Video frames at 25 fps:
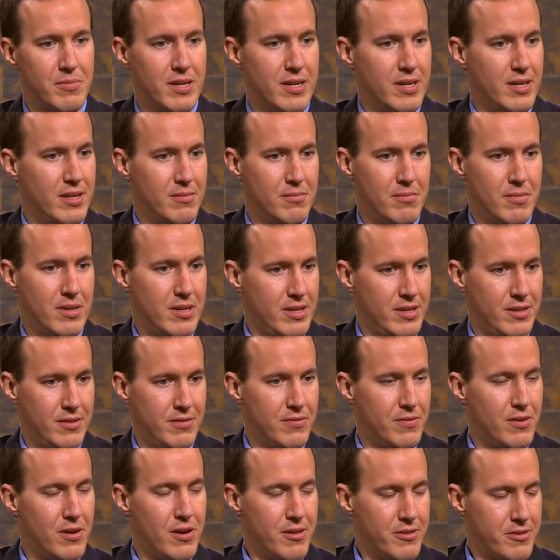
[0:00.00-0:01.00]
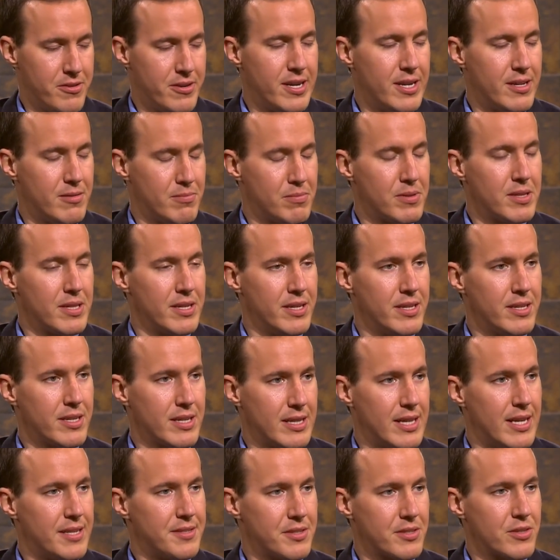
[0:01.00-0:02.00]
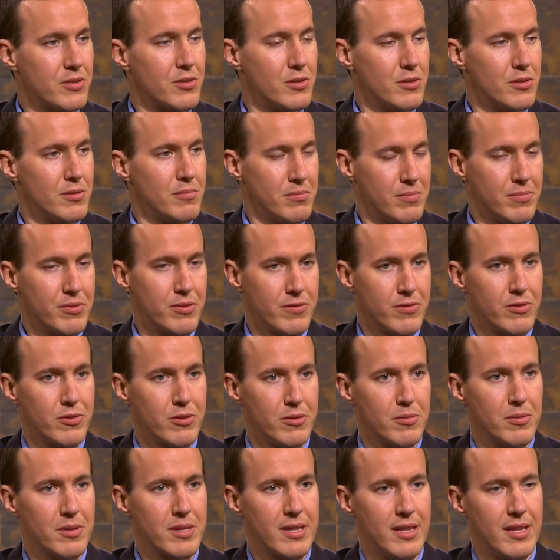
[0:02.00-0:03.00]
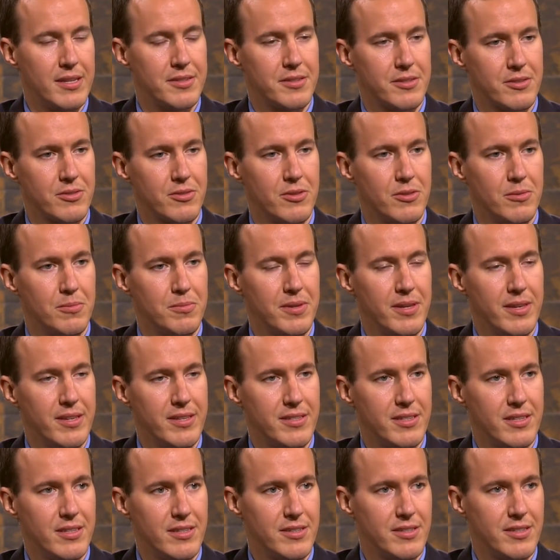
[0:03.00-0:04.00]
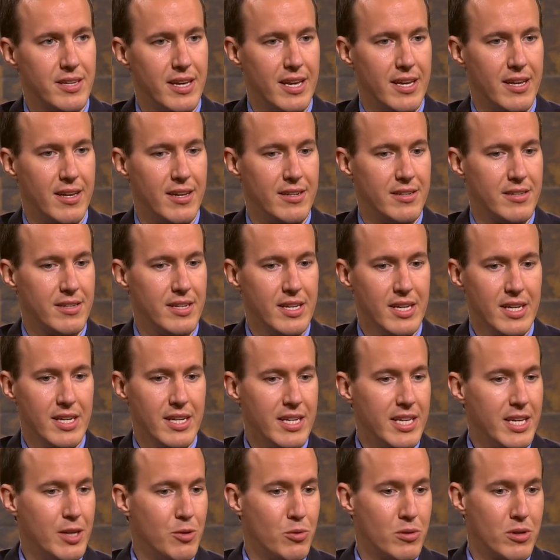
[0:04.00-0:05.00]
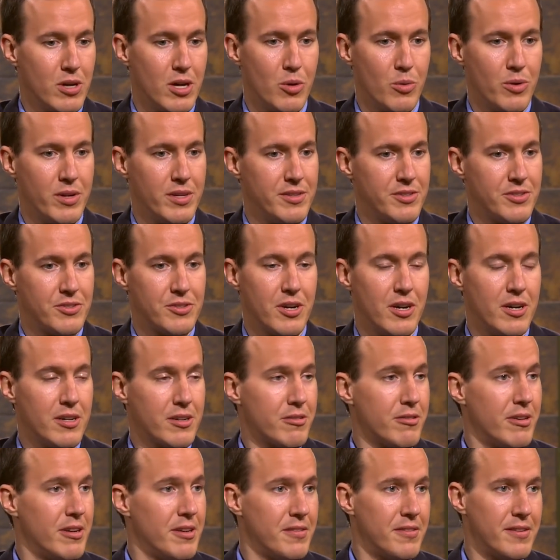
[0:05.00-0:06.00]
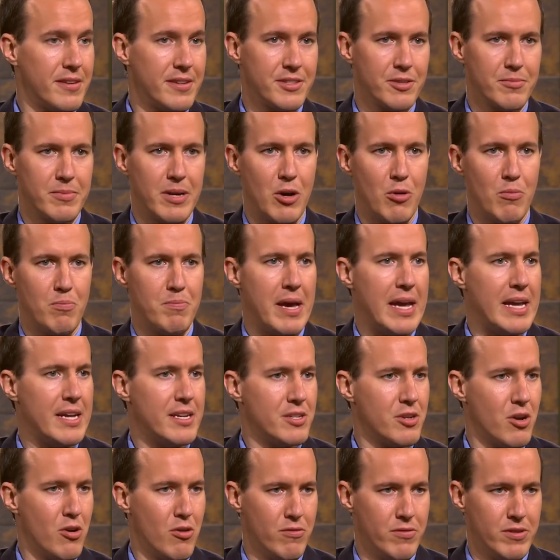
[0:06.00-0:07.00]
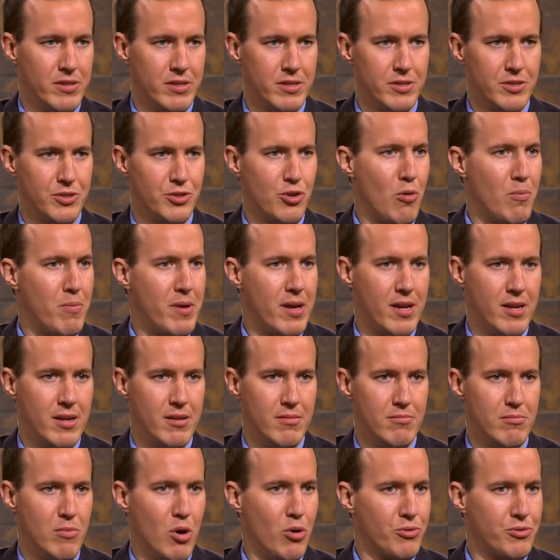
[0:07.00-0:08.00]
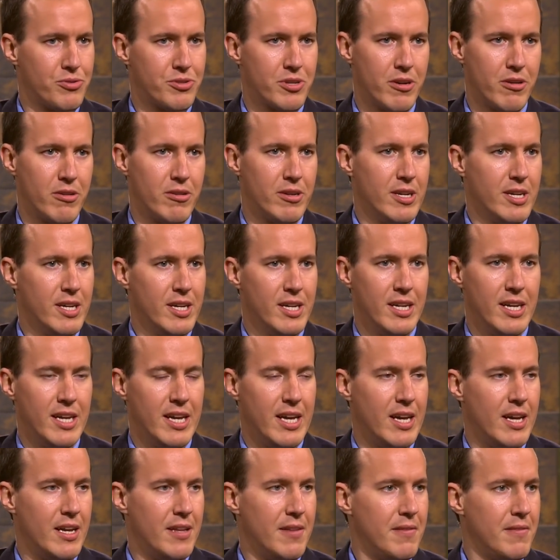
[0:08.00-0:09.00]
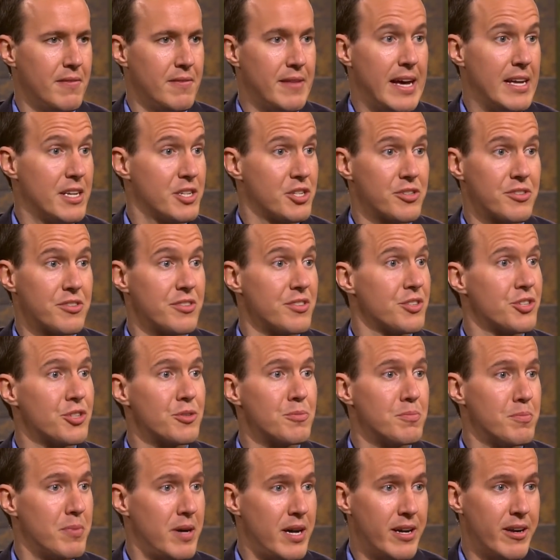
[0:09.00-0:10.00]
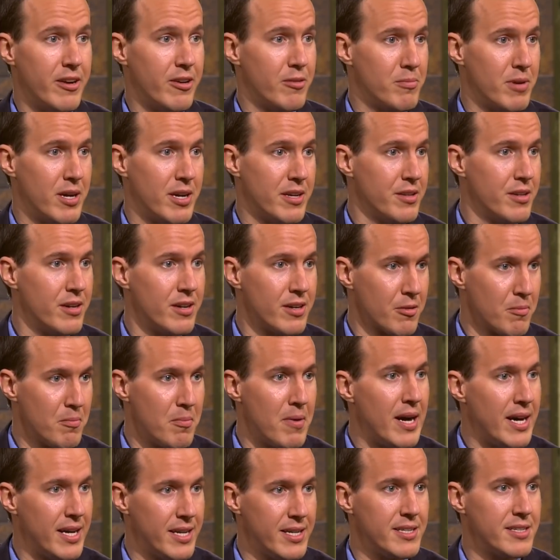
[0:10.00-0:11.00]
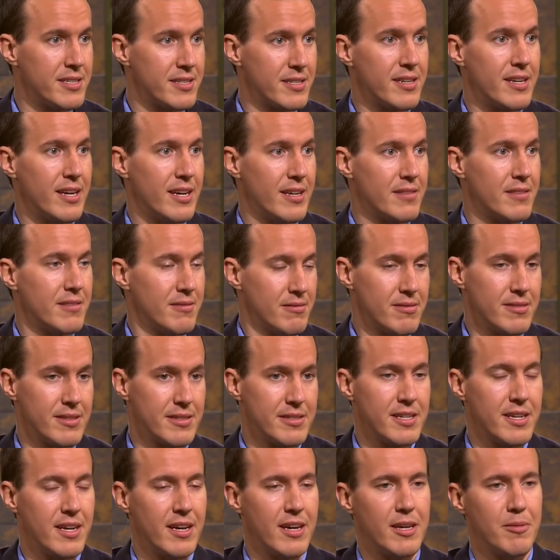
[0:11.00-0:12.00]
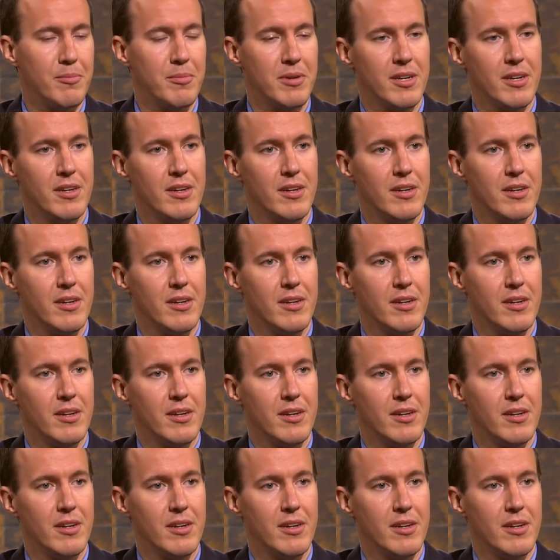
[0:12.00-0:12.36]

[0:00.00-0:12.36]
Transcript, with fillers: My, my father had played classical, performed classical pieces, and he would always talk great things about Beethoven, Chopin, Mozart, and that just inspired my young mind at the time.